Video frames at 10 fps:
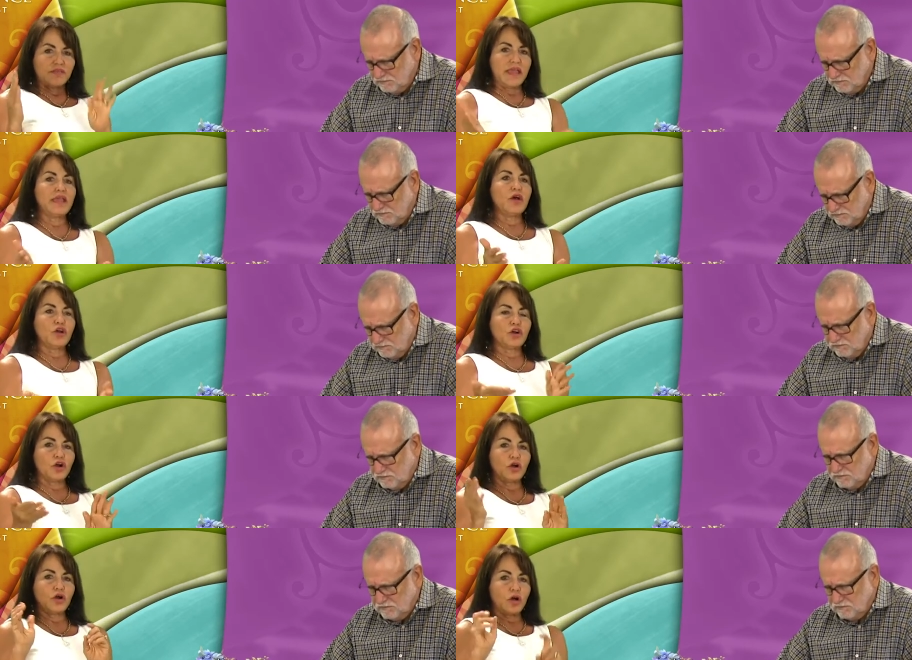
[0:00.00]
Speaker 1: They
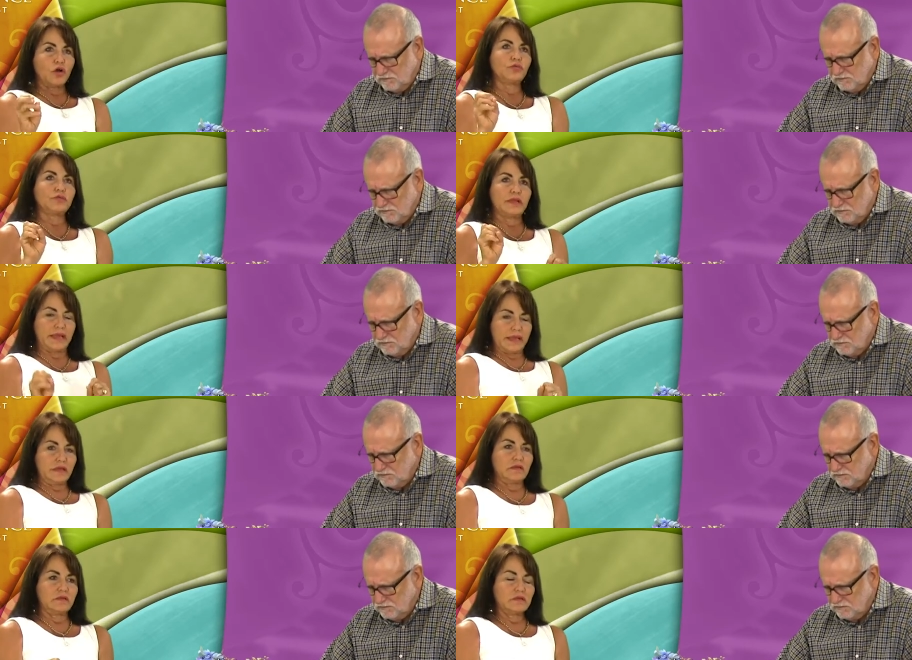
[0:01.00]
occur
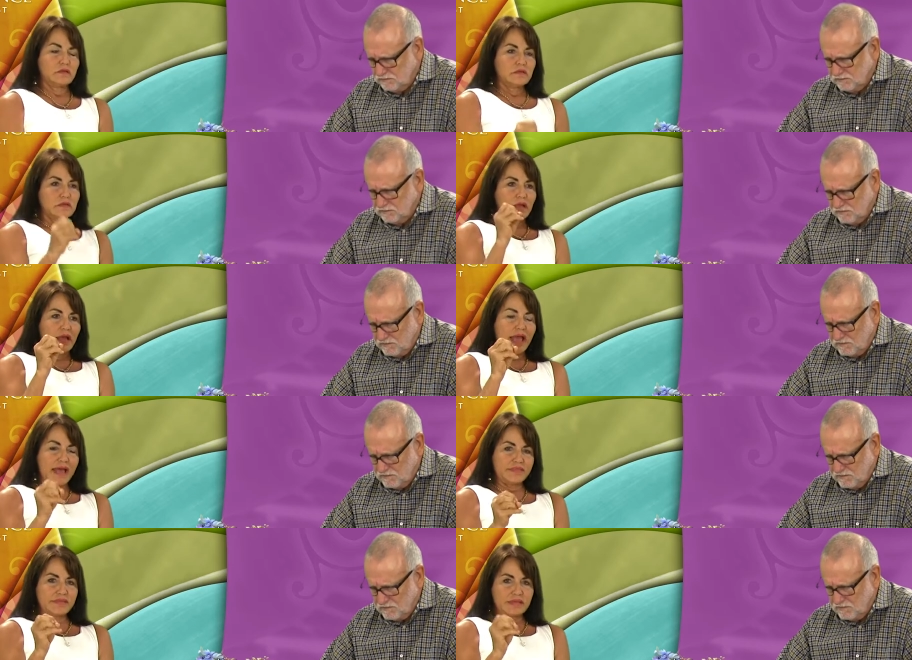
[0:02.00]
only
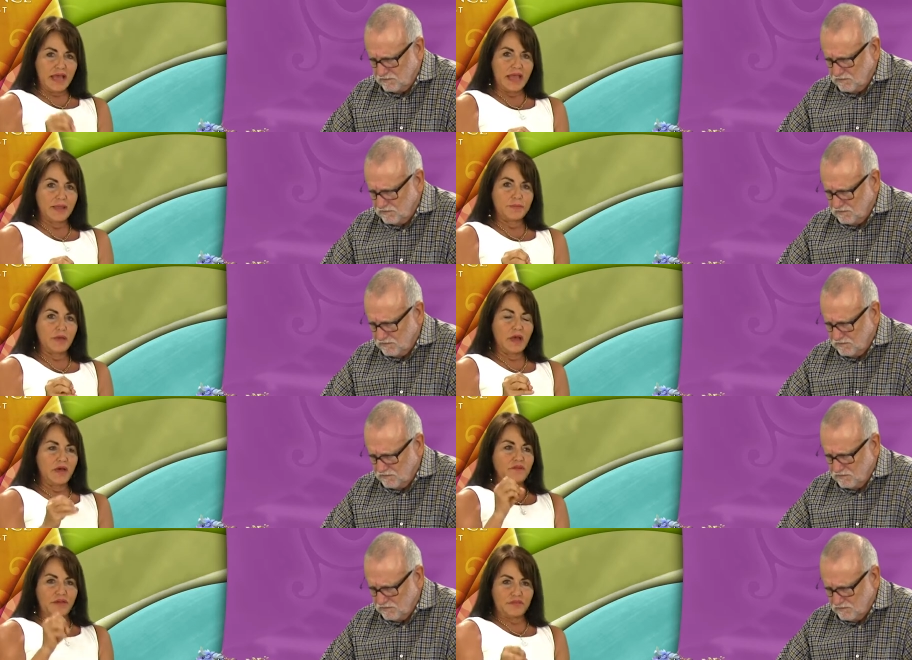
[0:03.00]
at the time
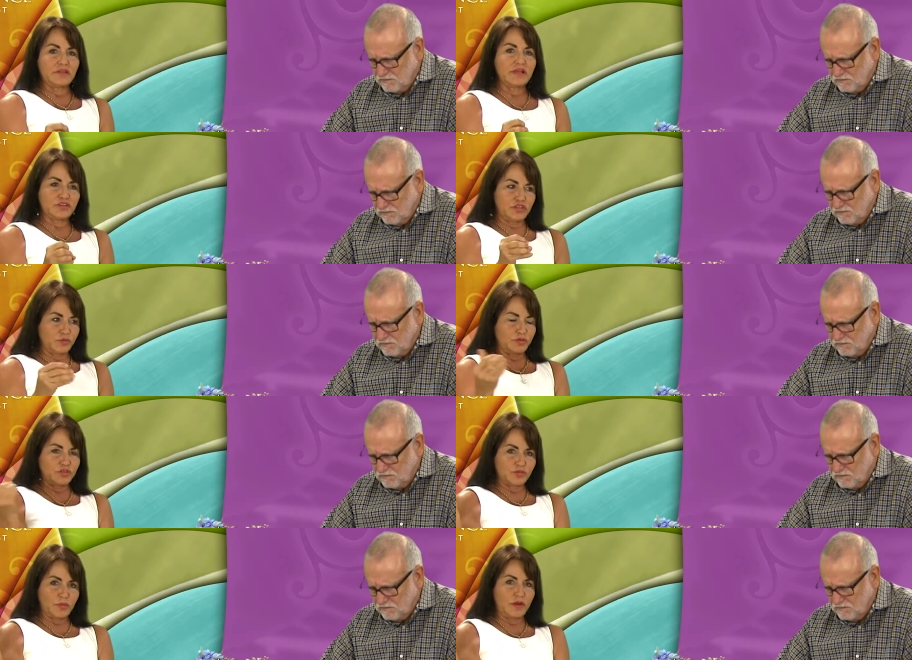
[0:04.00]
of ovulation,
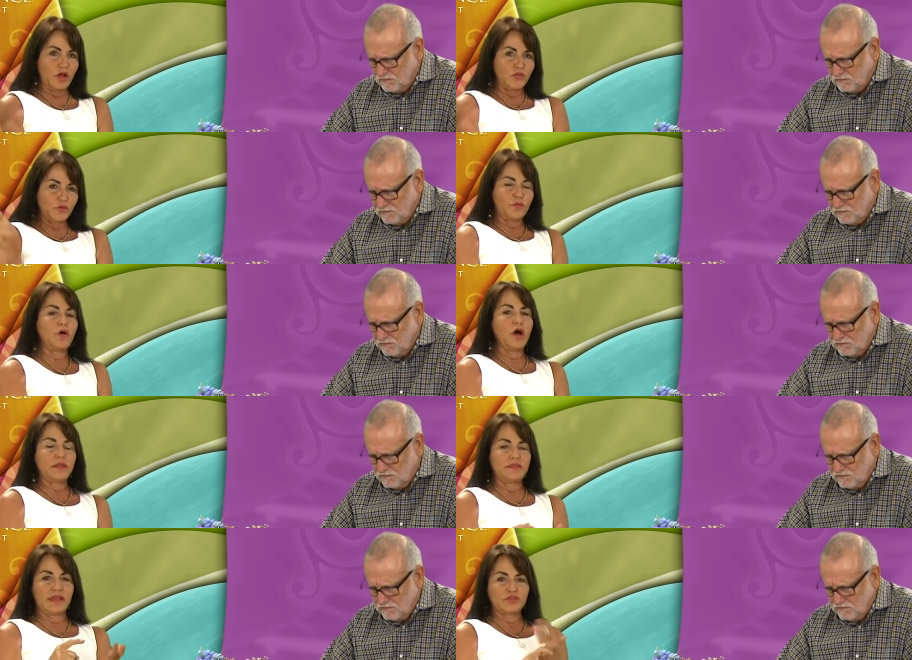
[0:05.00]
which is when all the
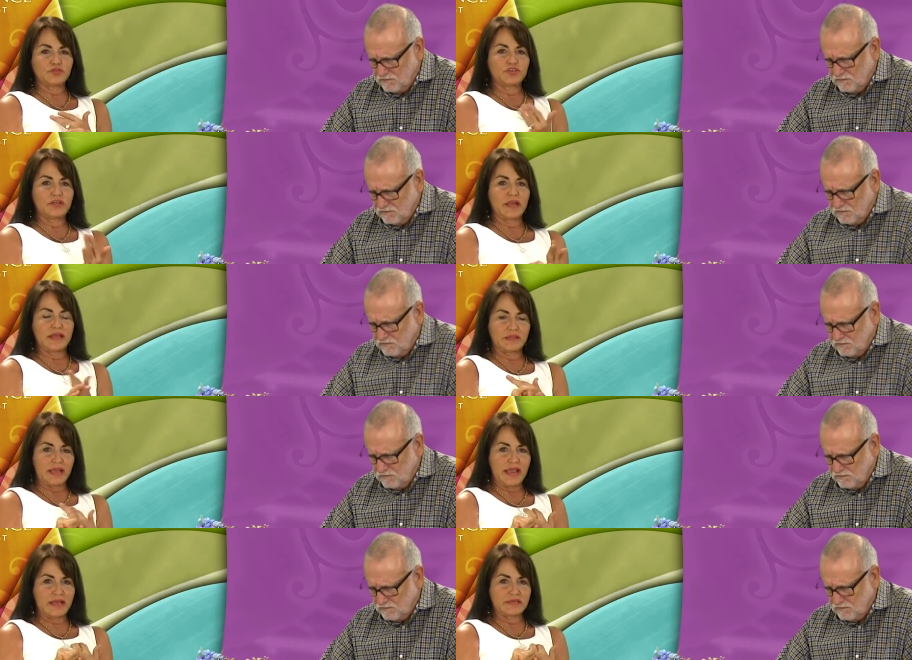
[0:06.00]
the estrogen and
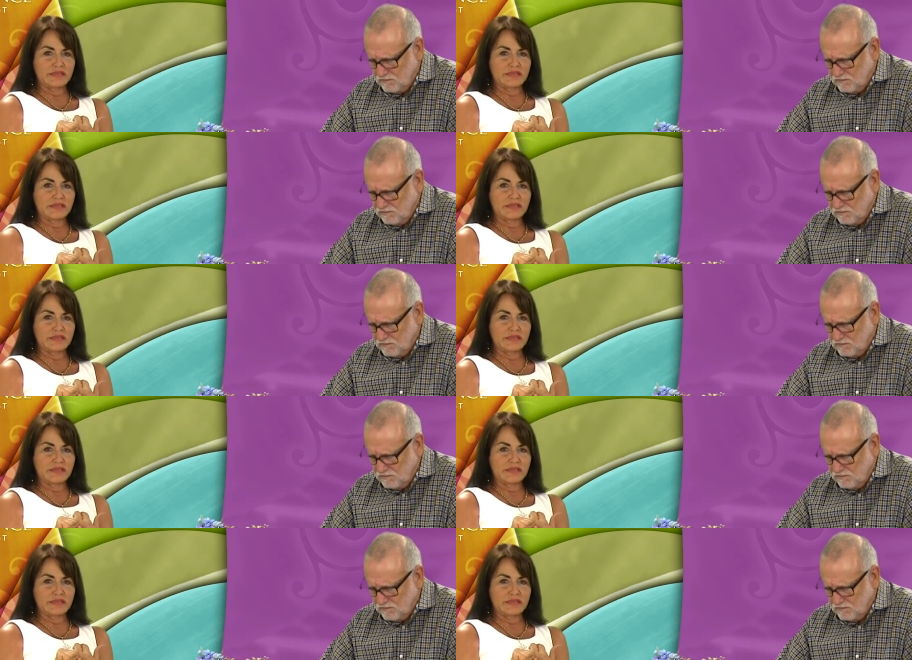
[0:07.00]
and